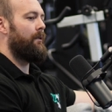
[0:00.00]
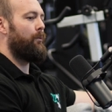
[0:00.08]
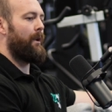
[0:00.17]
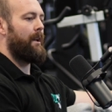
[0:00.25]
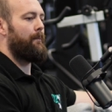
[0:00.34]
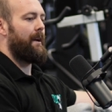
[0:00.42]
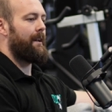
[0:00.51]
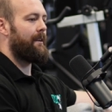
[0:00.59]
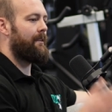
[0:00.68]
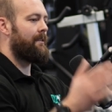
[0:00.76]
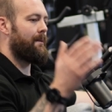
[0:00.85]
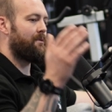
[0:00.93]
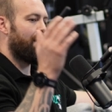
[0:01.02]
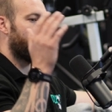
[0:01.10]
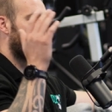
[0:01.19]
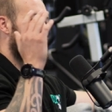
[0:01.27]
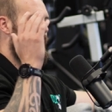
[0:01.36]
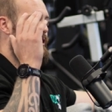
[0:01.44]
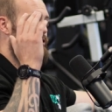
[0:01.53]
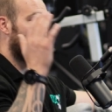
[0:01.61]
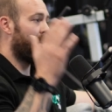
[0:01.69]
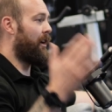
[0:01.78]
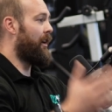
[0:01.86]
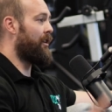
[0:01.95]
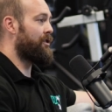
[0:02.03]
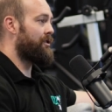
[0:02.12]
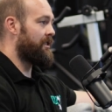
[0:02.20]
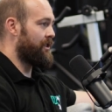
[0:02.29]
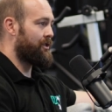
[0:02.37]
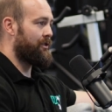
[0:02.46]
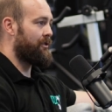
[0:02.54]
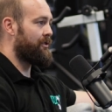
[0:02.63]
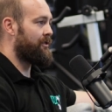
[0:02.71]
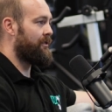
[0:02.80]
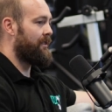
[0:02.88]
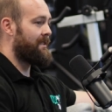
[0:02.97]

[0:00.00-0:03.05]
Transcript: we make sometimes extremely harsh decisions.